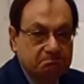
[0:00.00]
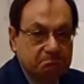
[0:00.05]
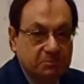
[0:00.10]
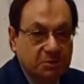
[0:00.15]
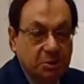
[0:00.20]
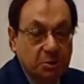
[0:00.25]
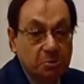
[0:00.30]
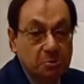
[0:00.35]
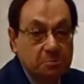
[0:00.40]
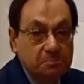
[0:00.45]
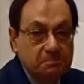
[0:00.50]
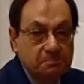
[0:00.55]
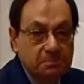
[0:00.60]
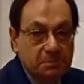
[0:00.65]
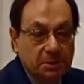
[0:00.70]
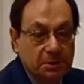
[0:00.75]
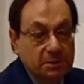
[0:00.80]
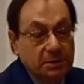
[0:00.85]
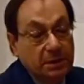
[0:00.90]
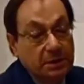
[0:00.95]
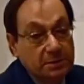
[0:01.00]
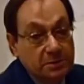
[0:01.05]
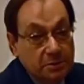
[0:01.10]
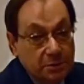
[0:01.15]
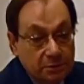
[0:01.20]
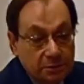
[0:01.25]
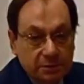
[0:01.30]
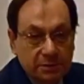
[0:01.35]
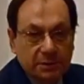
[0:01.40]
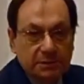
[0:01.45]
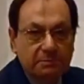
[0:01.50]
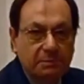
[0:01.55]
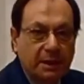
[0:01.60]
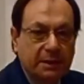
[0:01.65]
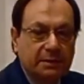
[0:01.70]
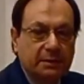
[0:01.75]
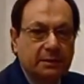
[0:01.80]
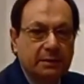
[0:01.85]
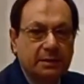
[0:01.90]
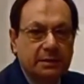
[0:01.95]
2, and the uncertainty
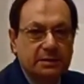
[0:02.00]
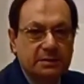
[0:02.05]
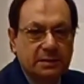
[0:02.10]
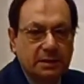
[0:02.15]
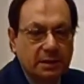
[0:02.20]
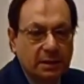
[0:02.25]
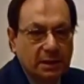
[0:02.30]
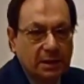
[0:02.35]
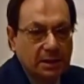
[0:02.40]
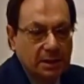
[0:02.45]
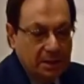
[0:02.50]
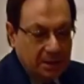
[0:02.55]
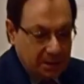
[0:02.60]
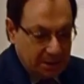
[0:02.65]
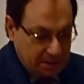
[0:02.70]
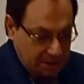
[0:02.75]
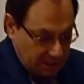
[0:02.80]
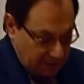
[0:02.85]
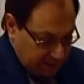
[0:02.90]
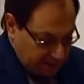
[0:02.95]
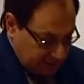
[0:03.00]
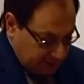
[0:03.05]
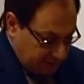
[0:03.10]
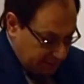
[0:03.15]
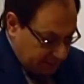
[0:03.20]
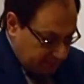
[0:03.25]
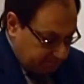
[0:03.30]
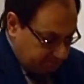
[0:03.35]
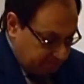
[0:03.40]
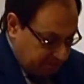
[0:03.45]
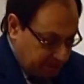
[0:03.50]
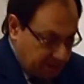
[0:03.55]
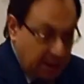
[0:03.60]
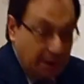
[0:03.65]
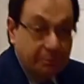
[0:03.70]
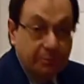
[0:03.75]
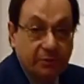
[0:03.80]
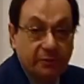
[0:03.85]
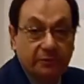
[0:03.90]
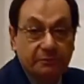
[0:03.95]
better is in, let's say, a
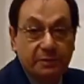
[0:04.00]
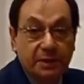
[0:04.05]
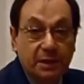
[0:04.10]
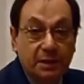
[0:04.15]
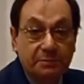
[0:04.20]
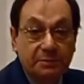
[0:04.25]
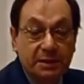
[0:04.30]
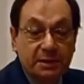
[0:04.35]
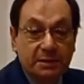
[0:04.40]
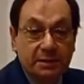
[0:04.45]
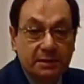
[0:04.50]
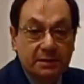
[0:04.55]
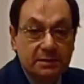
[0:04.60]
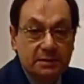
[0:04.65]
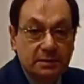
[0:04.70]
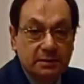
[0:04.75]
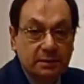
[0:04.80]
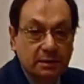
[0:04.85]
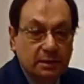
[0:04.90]
couple of millimeters.